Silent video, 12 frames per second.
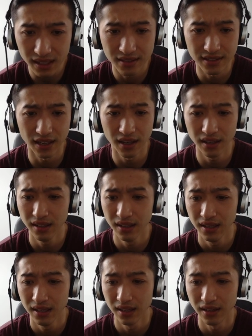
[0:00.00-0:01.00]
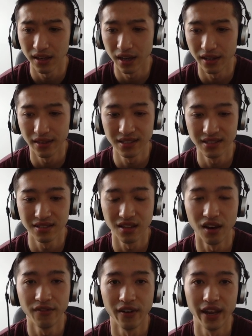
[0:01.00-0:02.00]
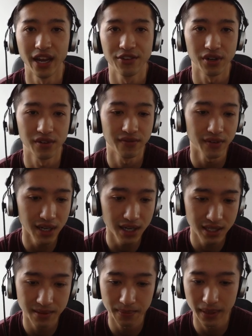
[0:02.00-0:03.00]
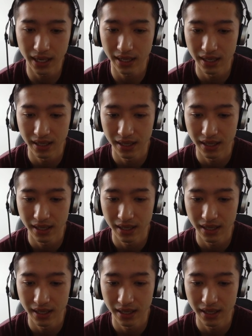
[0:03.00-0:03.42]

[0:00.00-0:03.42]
So this is not financial advice, but